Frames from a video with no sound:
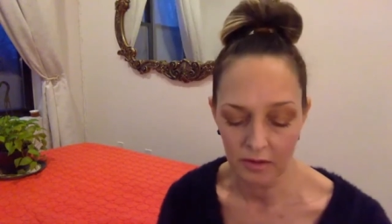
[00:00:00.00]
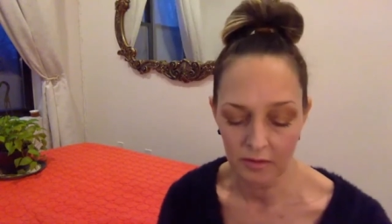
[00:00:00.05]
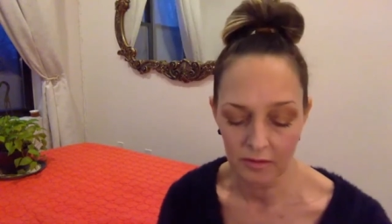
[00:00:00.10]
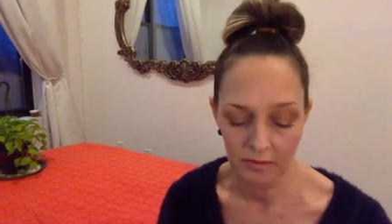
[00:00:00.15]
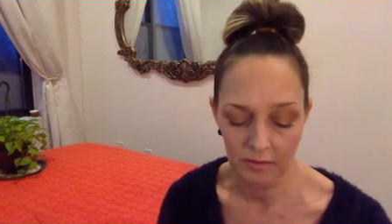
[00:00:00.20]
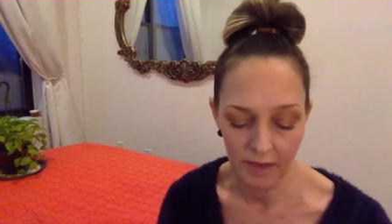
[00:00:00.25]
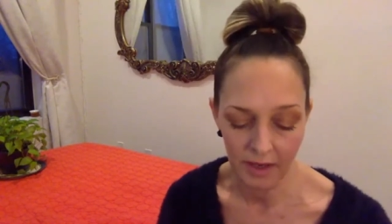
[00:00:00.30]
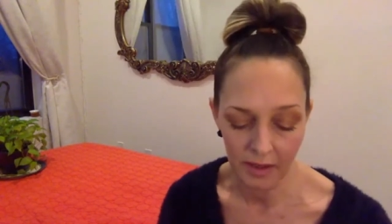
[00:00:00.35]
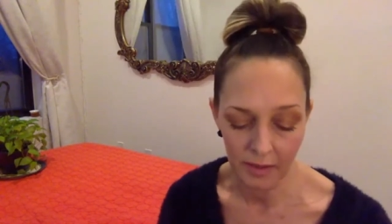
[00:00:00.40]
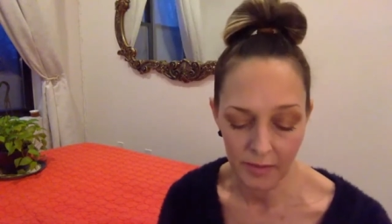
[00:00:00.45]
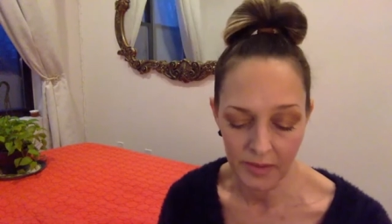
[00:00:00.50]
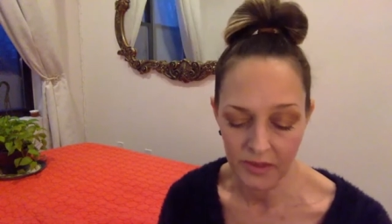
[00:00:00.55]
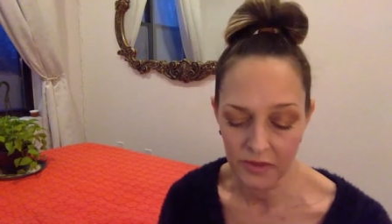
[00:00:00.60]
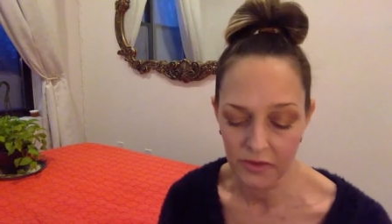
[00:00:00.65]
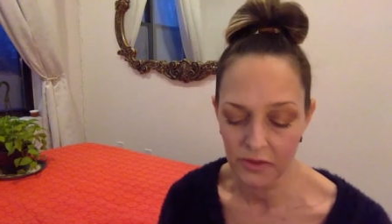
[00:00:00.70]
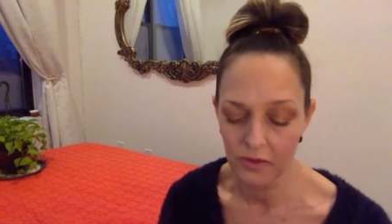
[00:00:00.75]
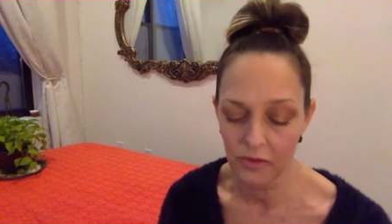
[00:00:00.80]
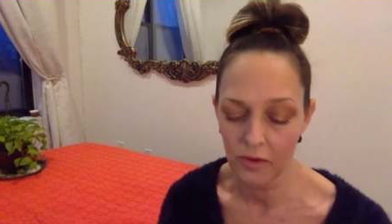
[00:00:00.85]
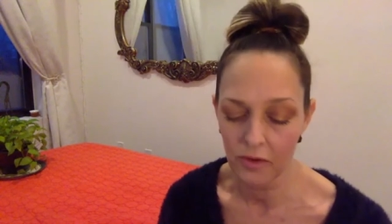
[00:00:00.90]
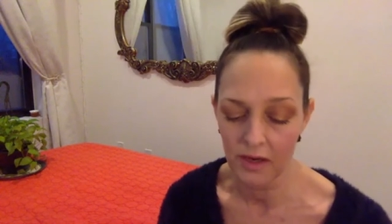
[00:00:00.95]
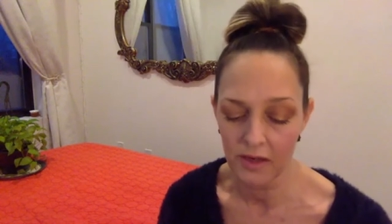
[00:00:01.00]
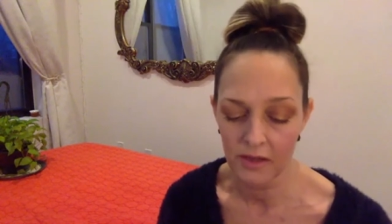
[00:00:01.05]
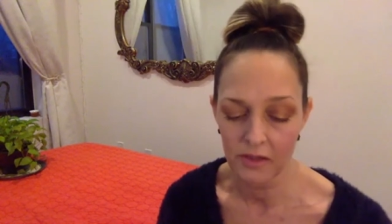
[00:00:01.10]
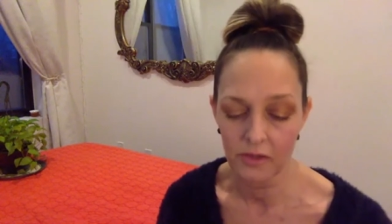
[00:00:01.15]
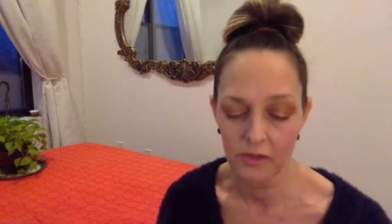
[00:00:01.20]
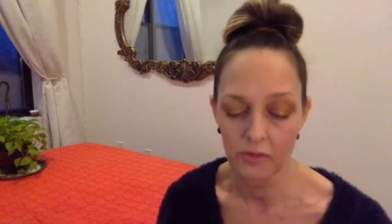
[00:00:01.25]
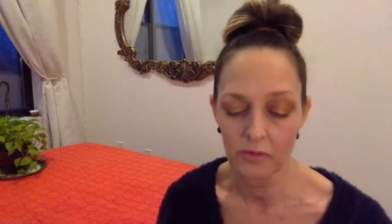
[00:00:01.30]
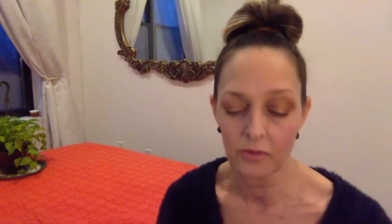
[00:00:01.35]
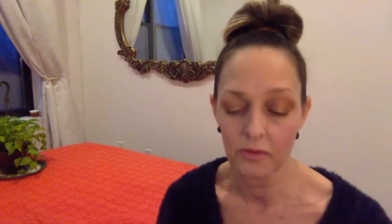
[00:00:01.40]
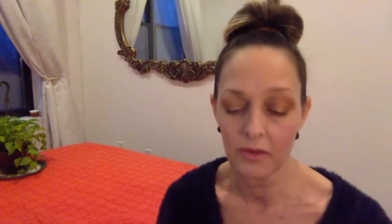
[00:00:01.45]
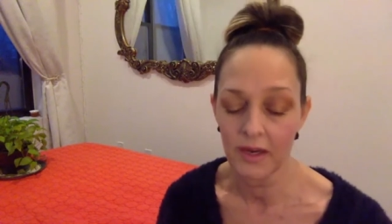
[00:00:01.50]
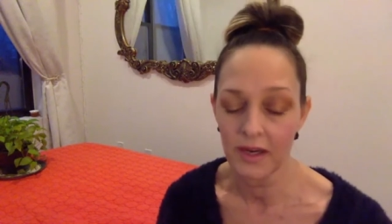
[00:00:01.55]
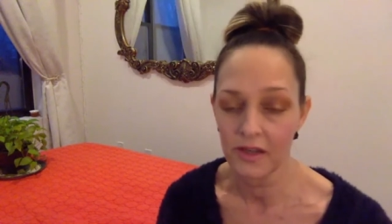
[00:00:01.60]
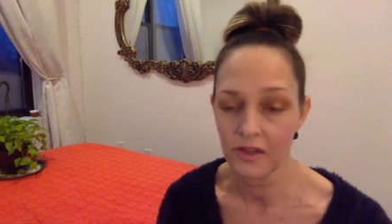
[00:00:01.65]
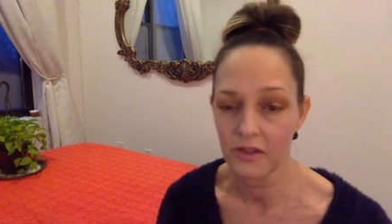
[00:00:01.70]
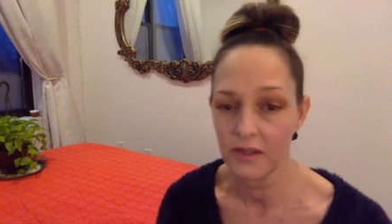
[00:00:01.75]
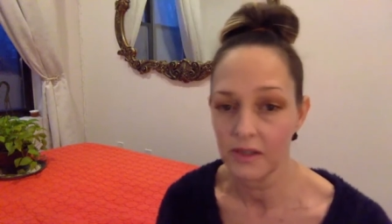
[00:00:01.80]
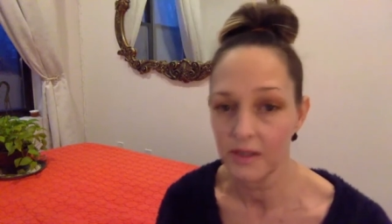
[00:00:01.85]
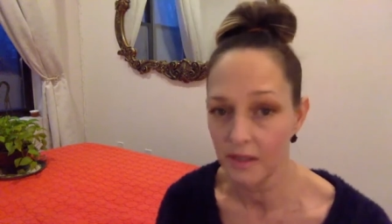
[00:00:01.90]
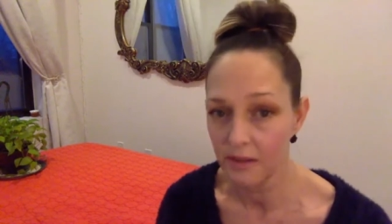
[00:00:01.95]
elementary school, high school,
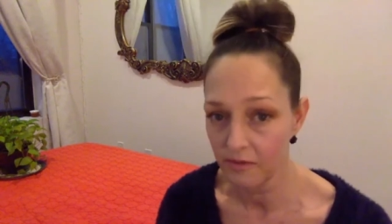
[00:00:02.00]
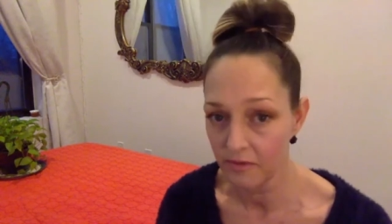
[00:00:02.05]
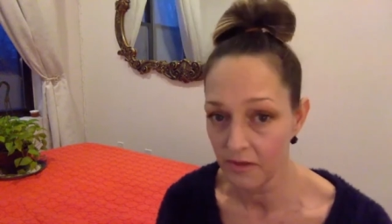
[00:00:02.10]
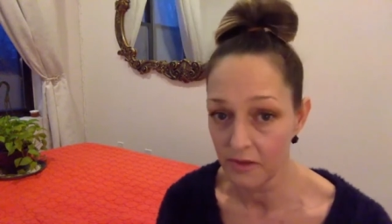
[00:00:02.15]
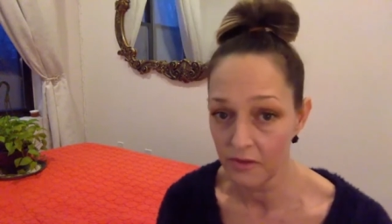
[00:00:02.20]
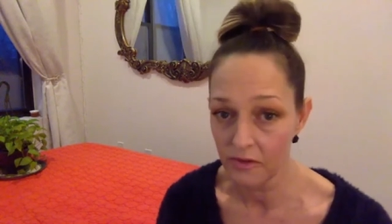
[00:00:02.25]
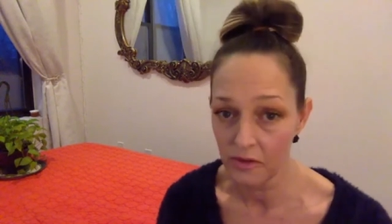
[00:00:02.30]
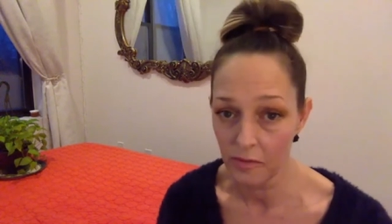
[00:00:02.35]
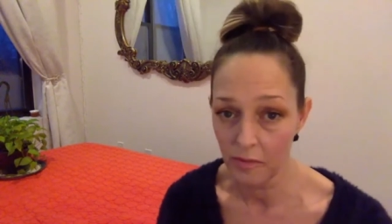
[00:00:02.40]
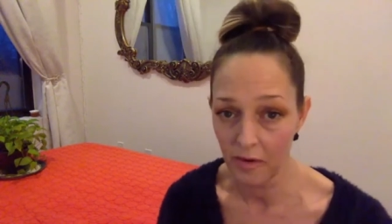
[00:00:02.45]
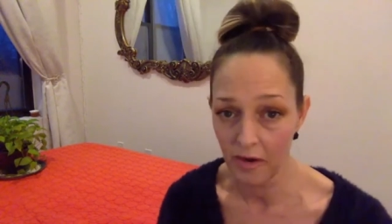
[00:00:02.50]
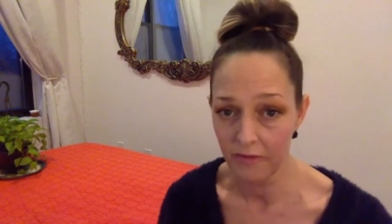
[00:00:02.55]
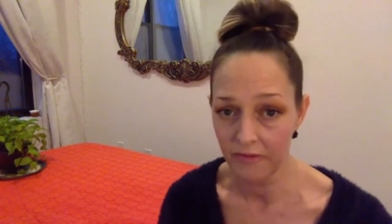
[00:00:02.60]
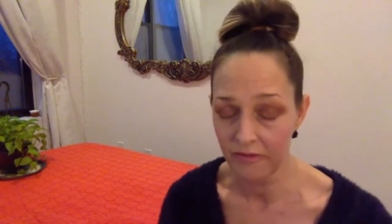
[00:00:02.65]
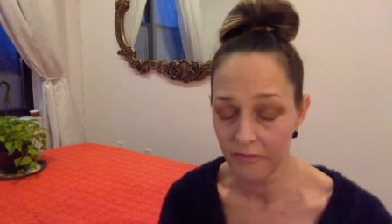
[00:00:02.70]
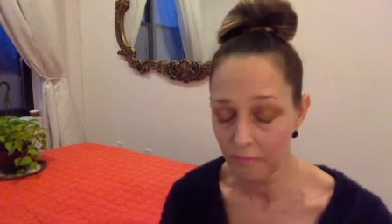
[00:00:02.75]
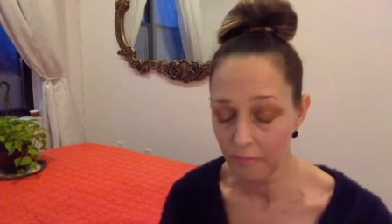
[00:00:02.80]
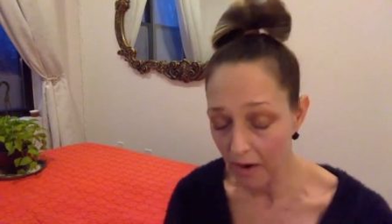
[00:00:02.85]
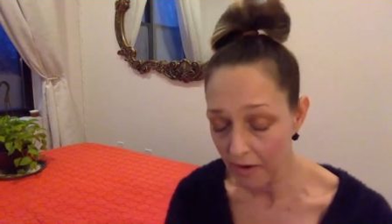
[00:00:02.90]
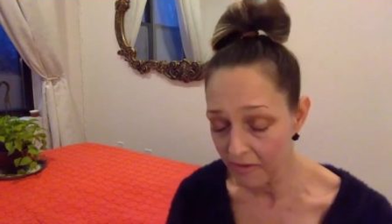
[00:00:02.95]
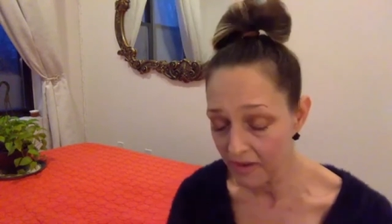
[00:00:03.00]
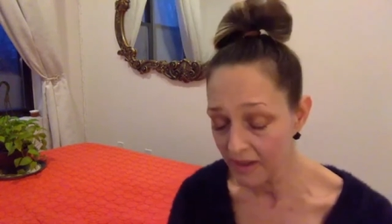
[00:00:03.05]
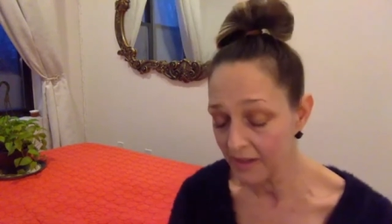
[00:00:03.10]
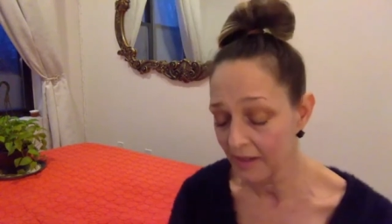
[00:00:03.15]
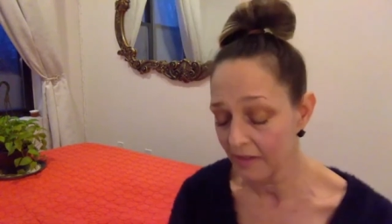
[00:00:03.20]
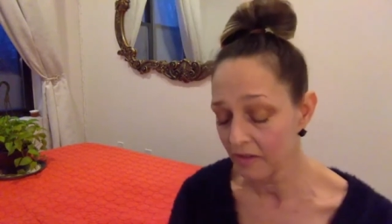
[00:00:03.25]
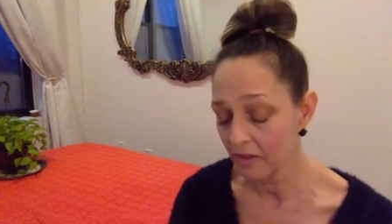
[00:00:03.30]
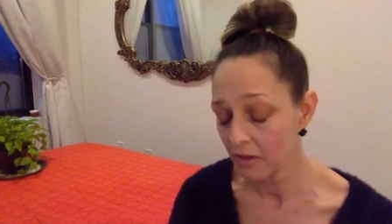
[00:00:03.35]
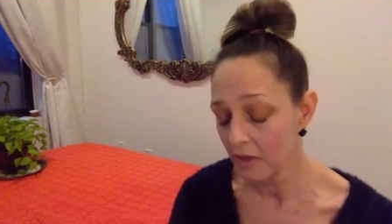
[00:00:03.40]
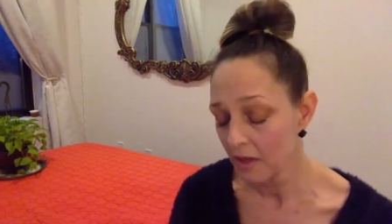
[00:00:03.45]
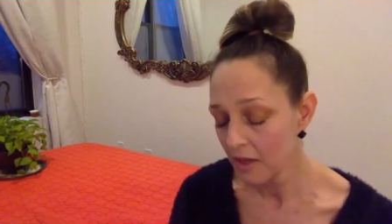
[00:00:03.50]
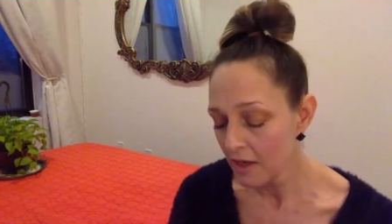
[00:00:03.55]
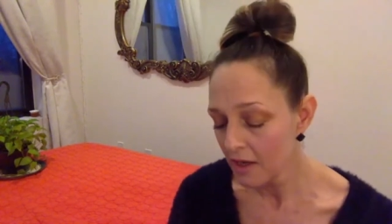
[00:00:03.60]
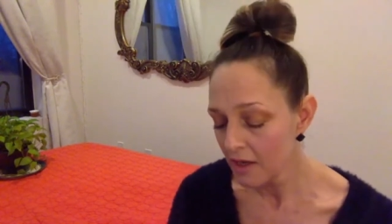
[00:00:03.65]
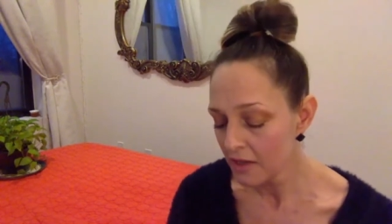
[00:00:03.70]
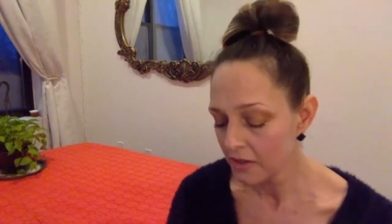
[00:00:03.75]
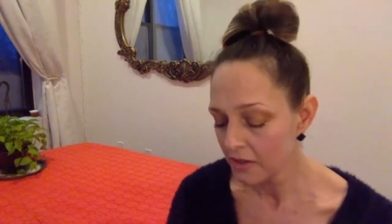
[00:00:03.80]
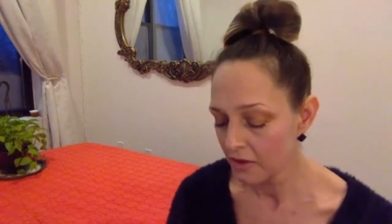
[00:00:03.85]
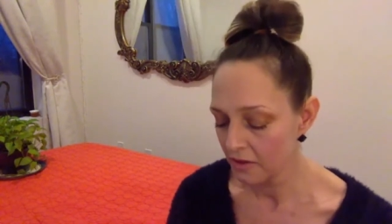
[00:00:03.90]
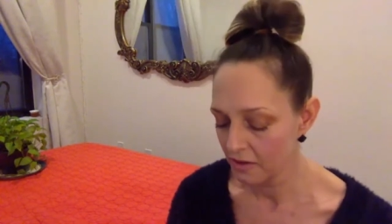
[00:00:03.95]
actually live under the poverty level.
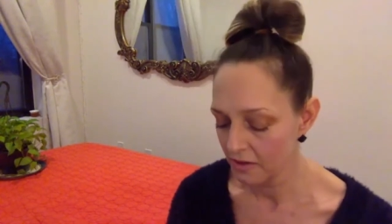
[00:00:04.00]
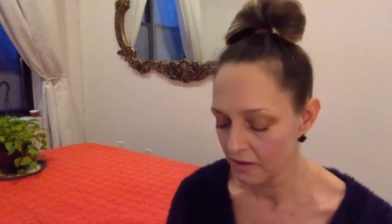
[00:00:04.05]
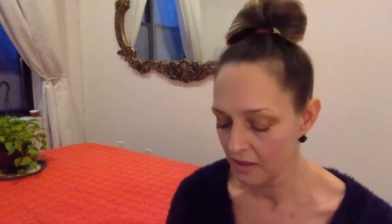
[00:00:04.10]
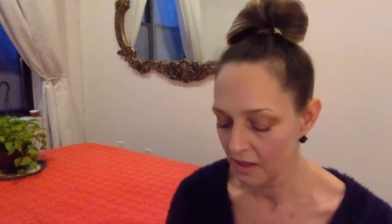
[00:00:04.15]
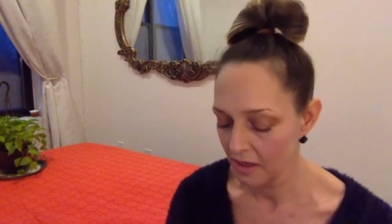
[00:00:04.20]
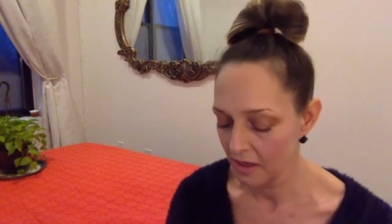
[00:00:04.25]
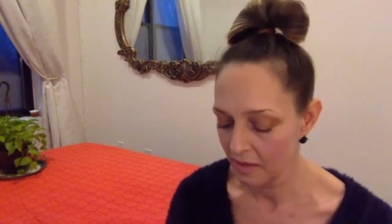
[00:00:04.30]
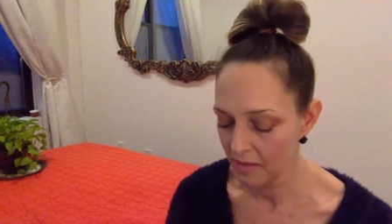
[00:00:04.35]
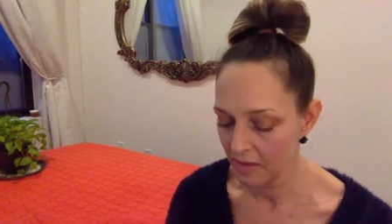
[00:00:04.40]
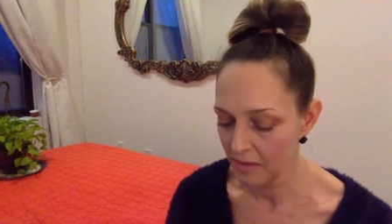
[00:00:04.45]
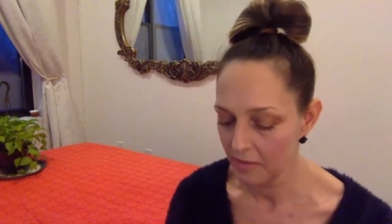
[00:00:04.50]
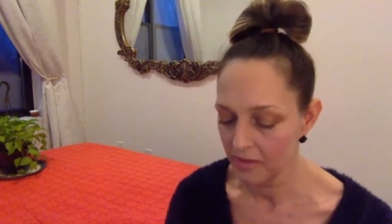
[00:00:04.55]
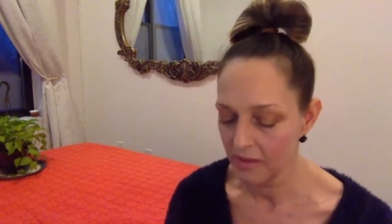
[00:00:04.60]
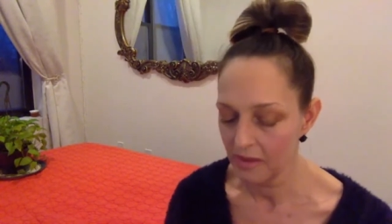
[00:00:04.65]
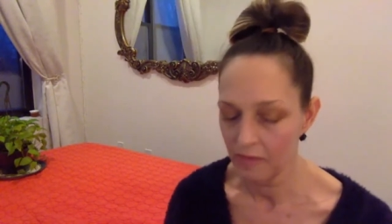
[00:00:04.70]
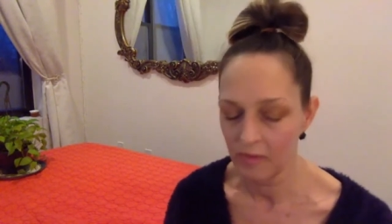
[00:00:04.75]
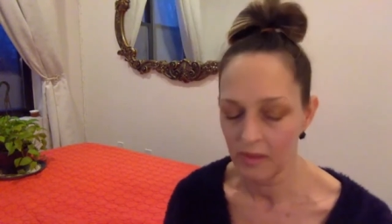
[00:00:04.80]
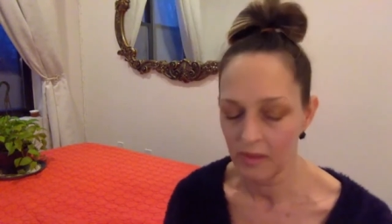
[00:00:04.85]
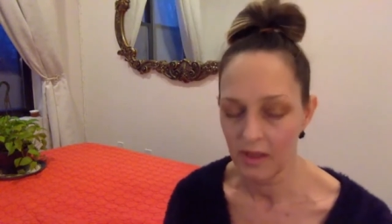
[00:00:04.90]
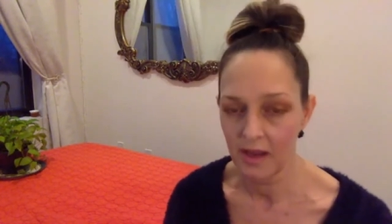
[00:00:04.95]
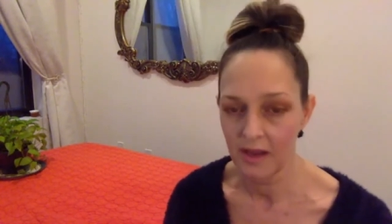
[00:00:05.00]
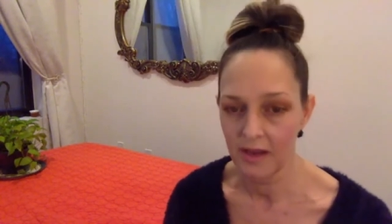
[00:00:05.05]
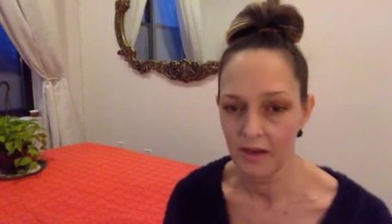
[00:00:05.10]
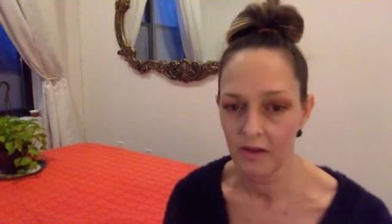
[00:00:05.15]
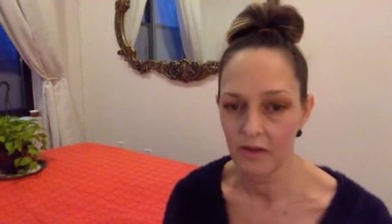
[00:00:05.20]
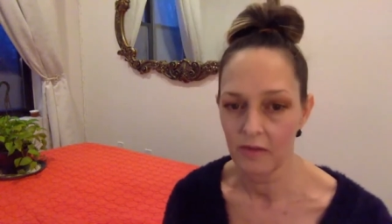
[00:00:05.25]
So there's a lot of people that rely on